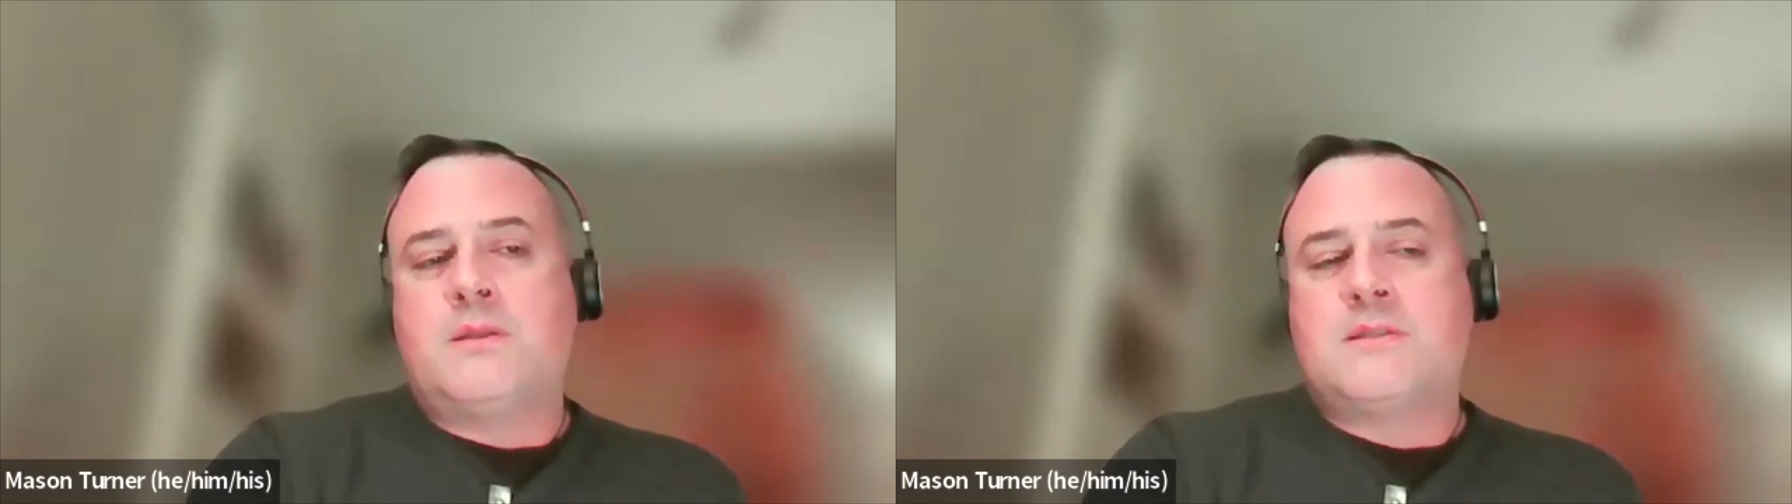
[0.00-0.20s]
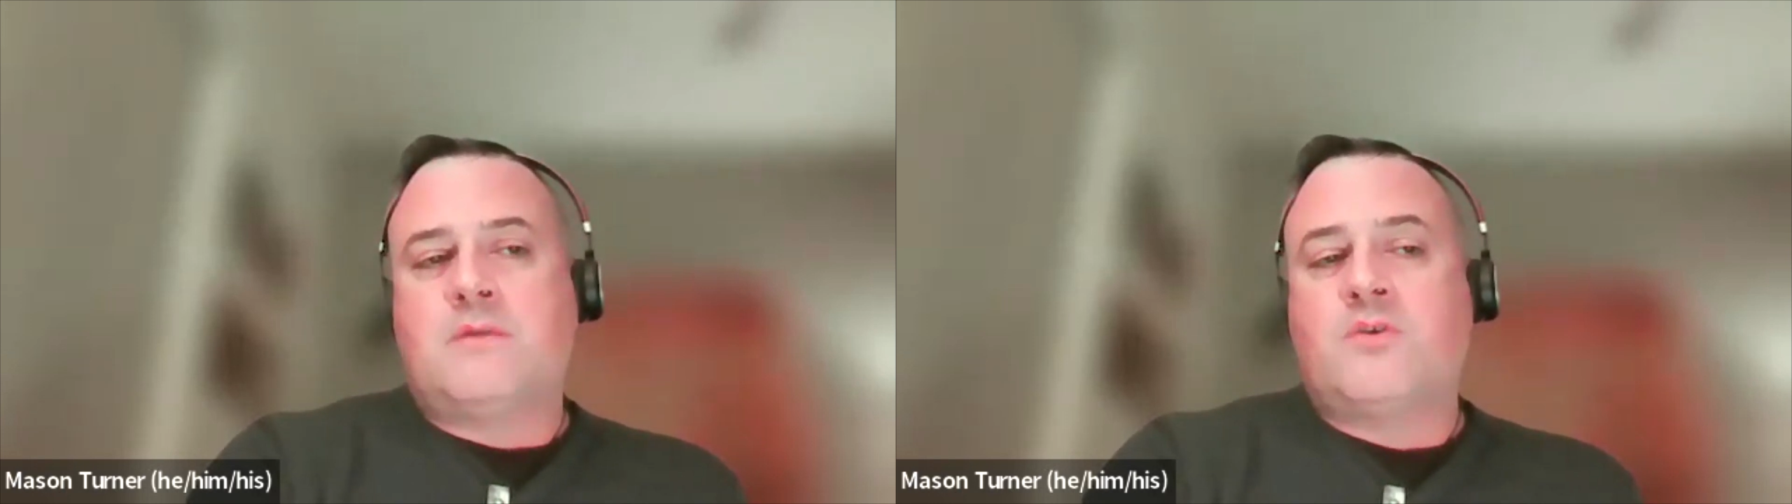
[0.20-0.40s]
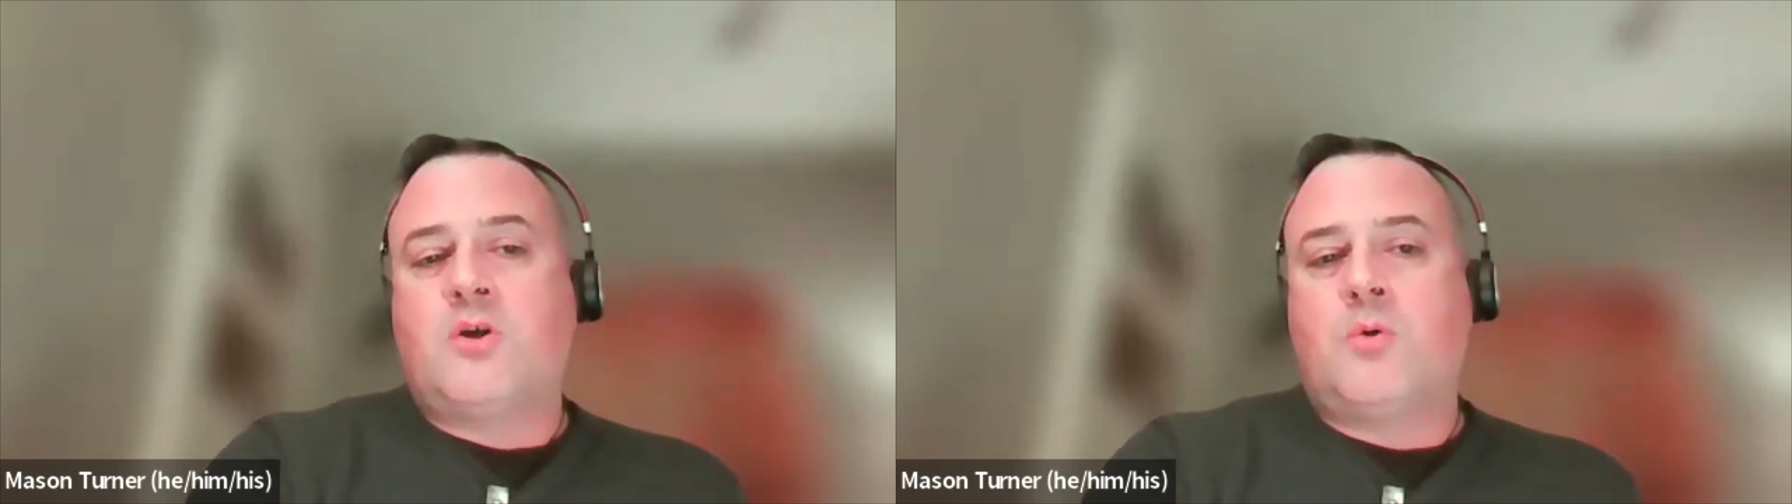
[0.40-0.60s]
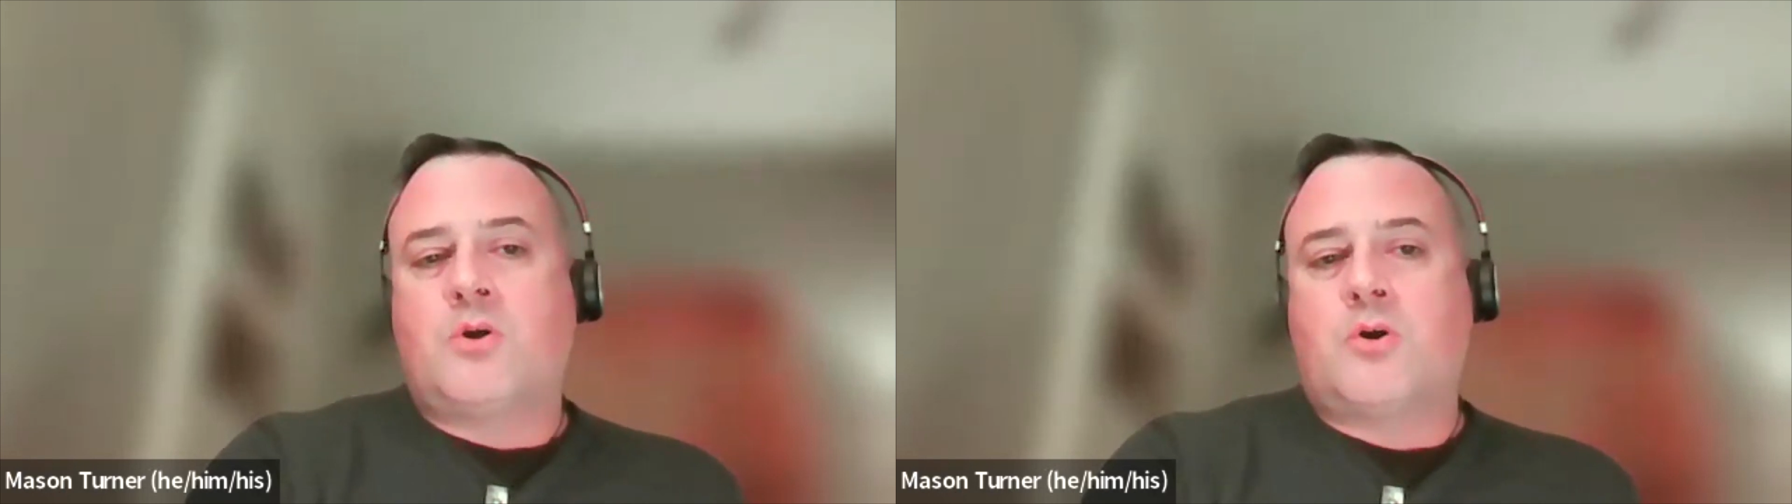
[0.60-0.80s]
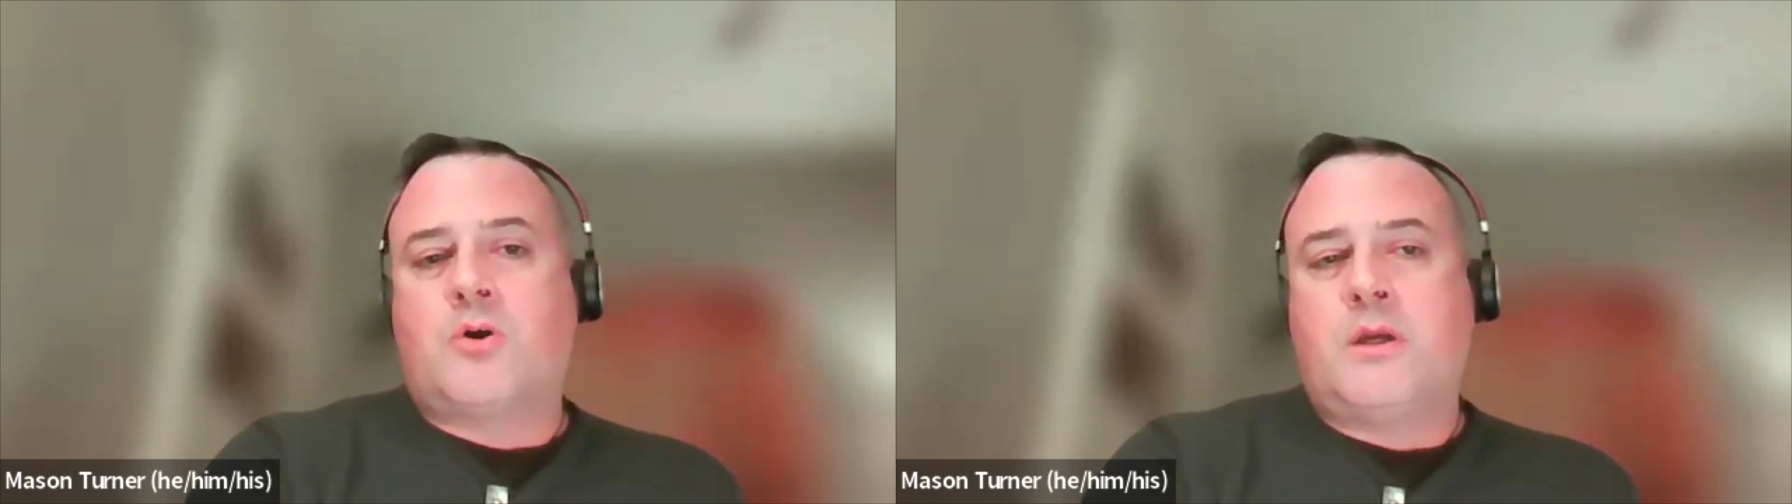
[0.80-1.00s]
instead of
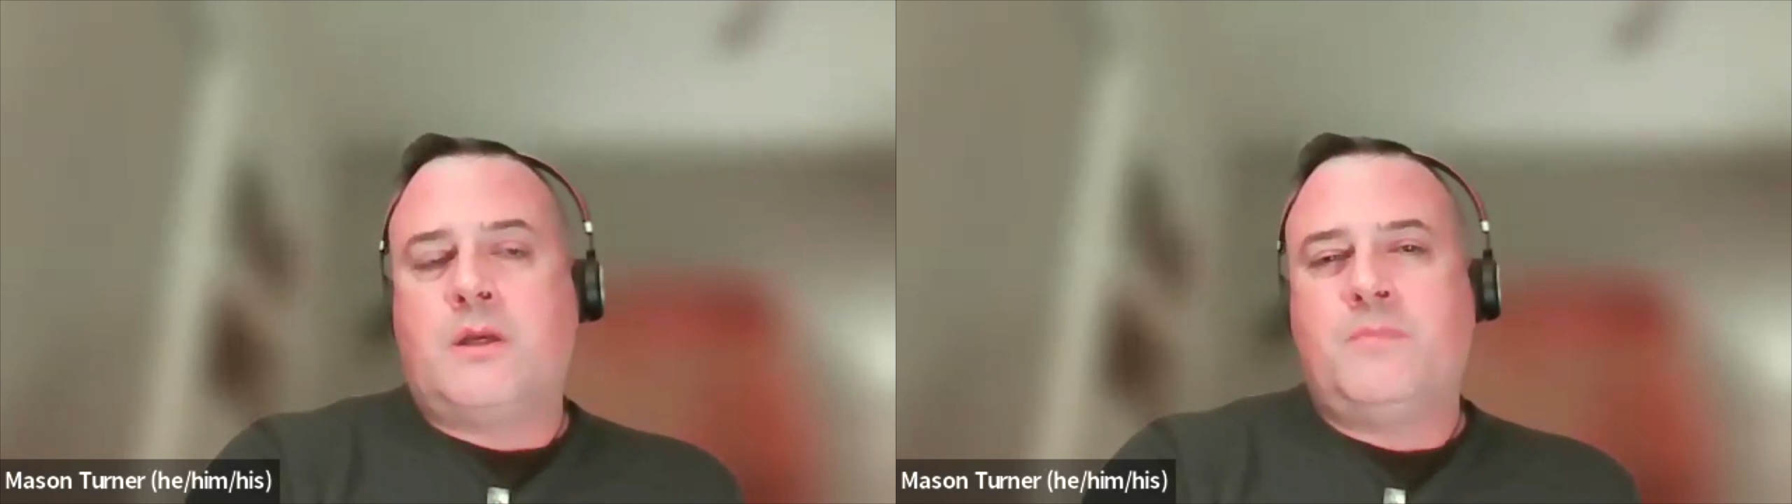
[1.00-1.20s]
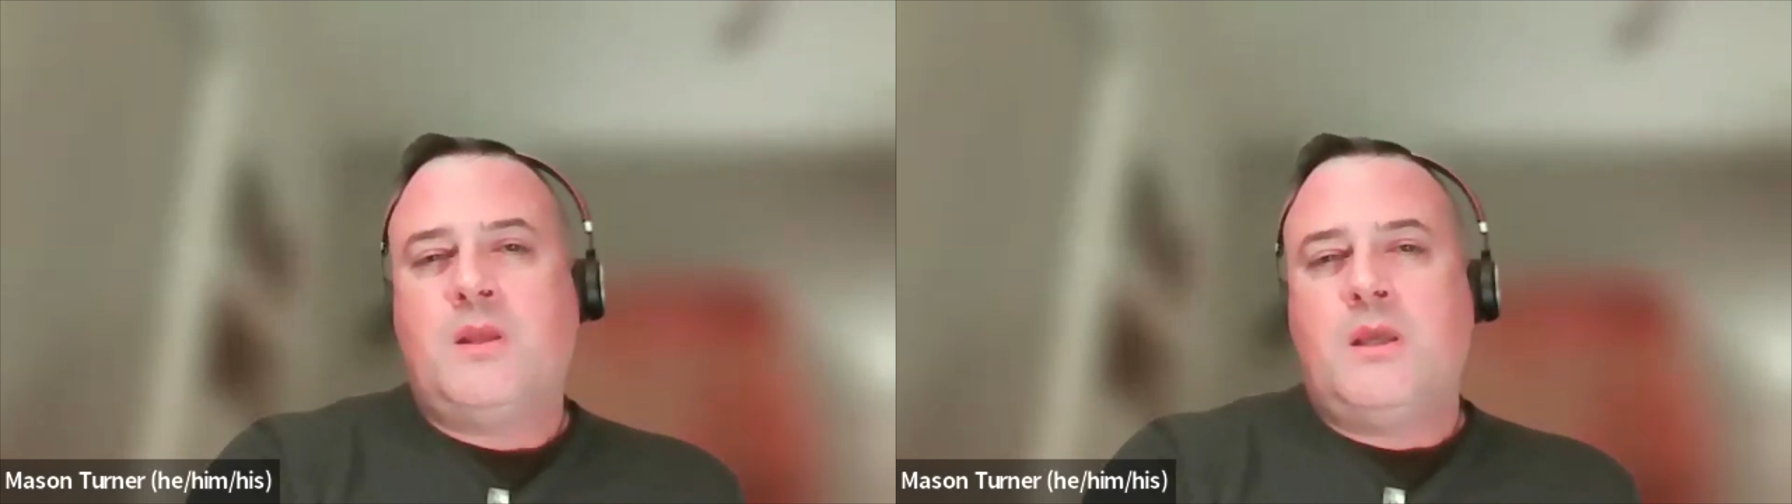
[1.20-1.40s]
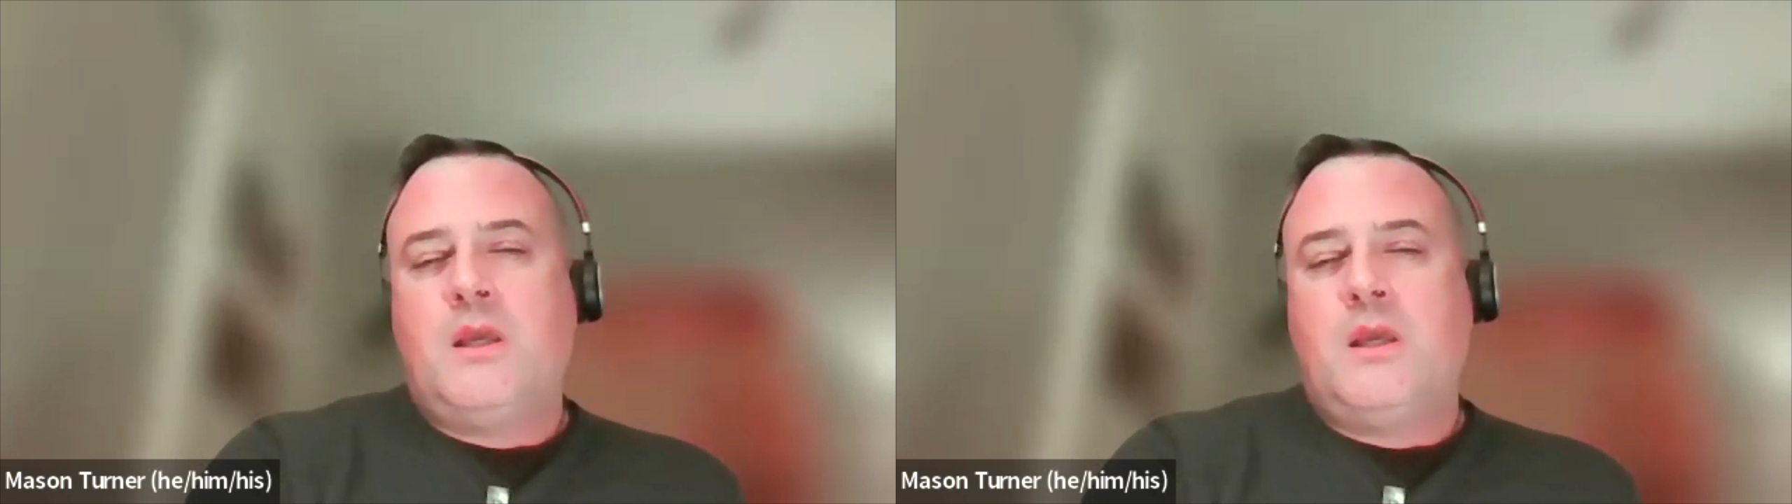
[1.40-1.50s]
co-occurring.